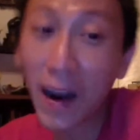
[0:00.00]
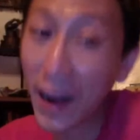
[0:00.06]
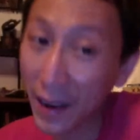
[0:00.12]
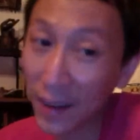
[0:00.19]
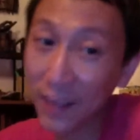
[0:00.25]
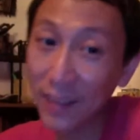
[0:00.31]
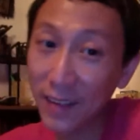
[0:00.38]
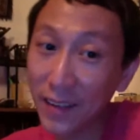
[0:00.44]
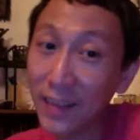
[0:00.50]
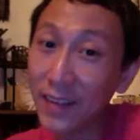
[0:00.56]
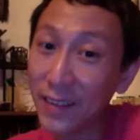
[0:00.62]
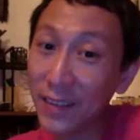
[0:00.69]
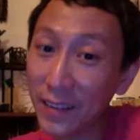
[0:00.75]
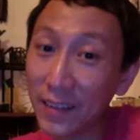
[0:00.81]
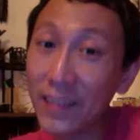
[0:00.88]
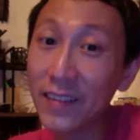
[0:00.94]
that's one of the
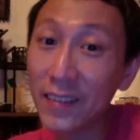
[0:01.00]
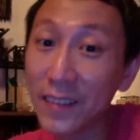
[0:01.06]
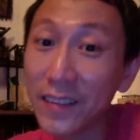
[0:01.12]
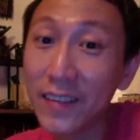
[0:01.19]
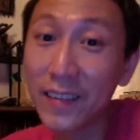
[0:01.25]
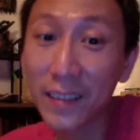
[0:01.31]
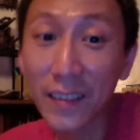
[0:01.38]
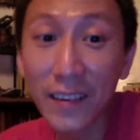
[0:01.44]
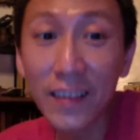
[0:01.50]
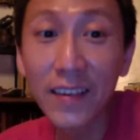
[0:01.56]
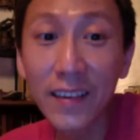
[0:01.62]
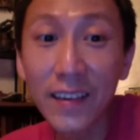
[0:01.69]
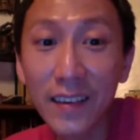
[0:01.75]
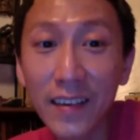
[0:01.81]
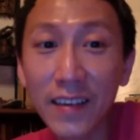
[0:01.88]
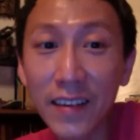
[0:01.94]
takeaways of the Five of
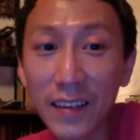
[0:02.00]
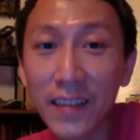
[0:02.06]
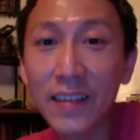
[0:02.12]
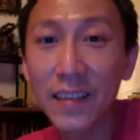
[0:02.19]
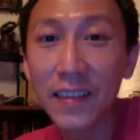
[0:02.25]
Pentacles. They're